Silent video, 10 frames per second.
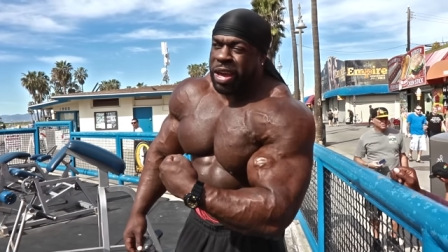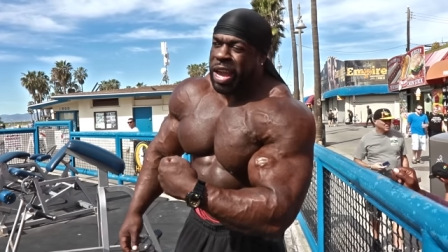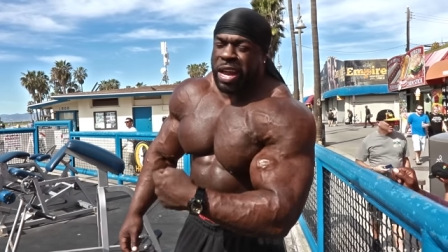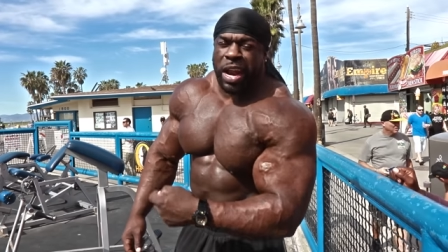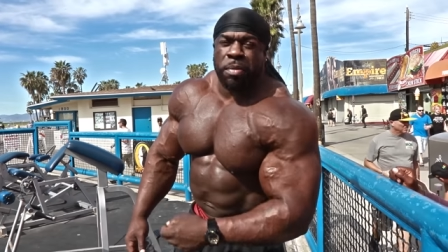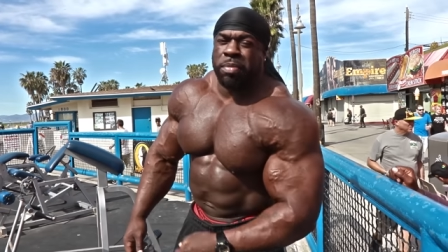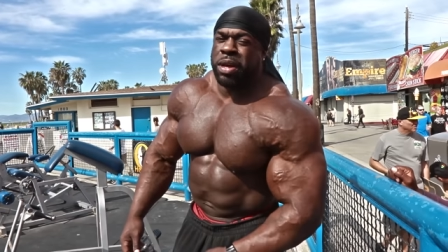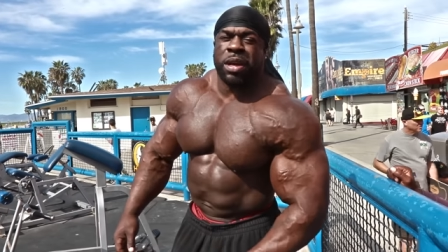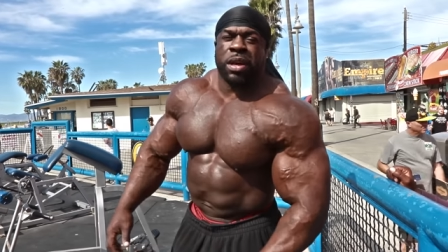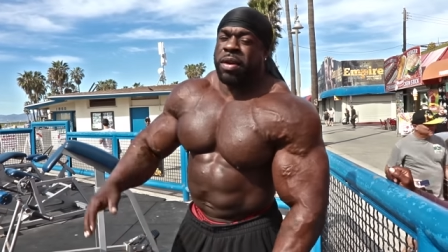And I'm,
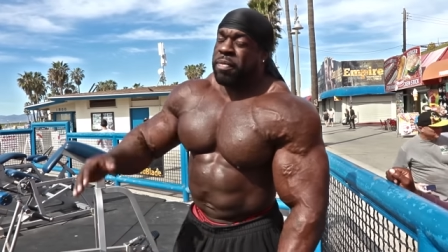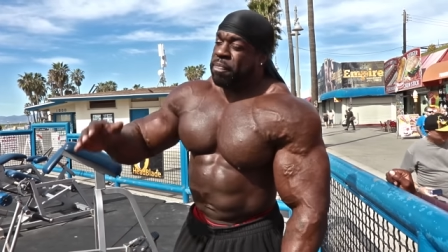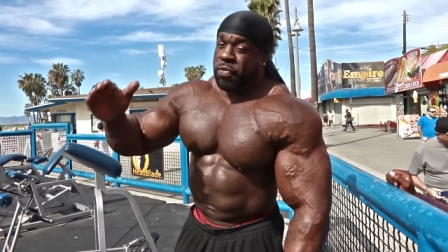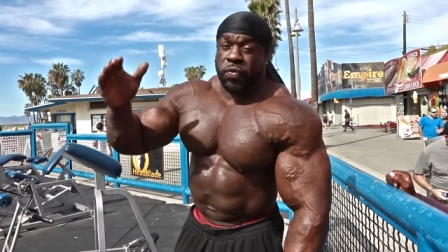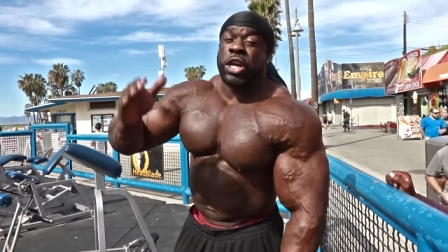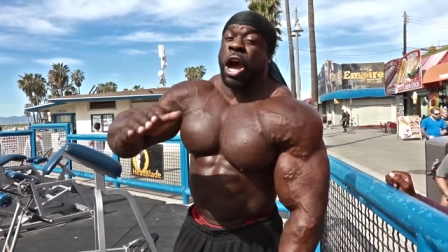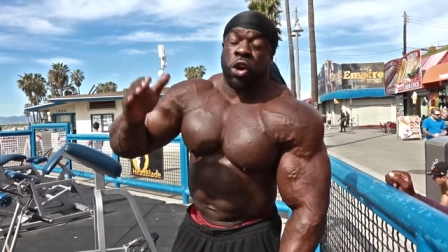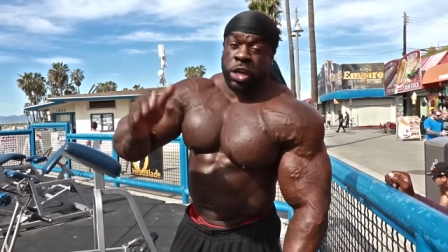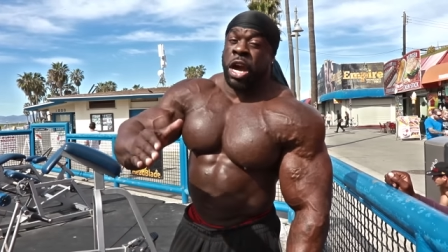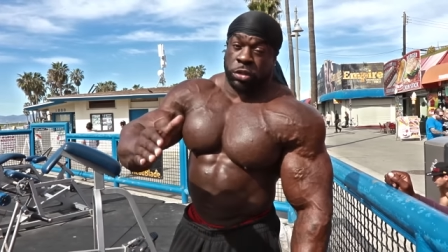for
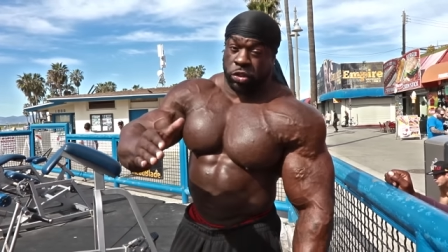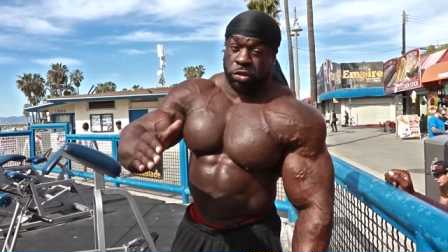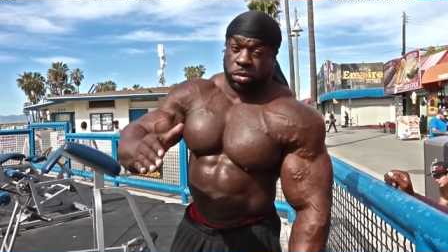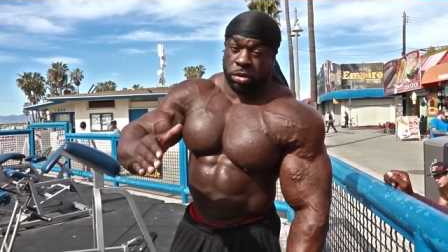y'all youngsters,